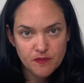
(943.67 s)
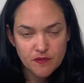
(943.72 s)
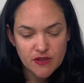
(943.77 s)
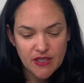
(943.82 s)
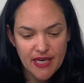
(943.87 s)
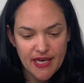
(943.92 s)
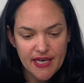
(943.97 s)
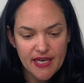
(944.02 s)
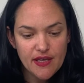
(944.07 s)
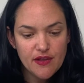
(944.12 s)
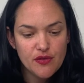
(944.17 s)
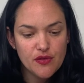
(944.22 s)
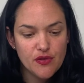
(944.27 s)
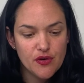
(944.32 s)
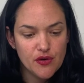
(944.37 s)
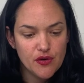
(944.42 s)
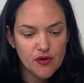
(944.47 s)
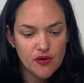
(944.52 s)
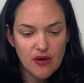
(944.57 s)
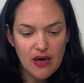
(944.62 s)
Okay,
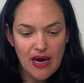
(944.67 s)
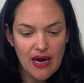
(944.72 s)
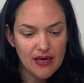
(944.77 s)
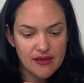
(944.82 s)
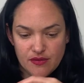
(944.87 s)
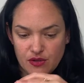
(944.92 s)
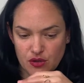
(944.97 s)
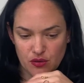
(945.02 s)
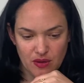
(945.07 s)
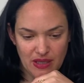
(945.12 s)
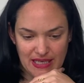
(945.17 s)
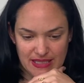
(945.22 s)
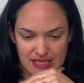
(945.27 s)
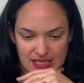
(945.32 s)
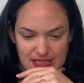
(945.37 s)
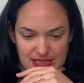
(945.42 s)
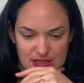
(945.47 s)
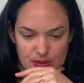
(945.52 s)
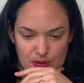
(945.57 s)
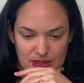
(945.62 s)
so as it
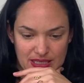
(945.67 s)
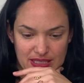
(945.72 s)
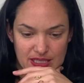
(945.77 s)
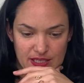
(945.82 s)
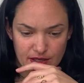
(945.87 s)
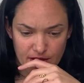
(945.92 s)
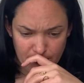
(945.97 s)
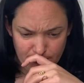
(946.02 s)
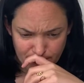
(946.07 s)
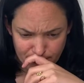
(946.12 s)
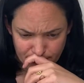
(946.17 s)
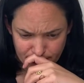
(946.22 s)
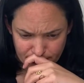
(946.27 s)
says right here,